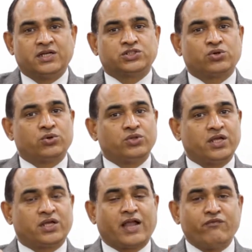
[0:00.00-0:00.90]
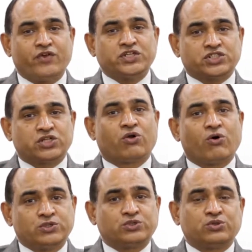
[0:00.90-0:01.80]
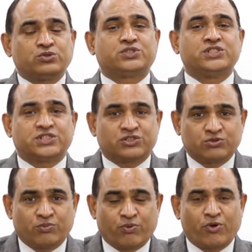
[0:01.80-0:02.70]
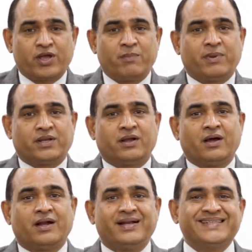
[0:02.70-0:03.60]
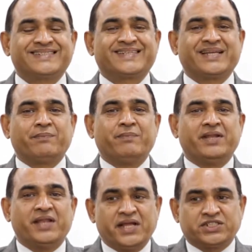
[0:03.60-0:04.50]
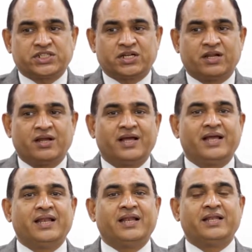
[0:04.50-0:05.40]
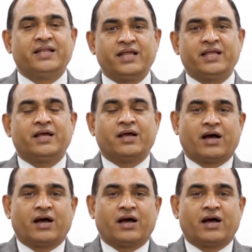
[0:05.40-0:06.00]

So, the convention also seeks to prohibit discrimination in the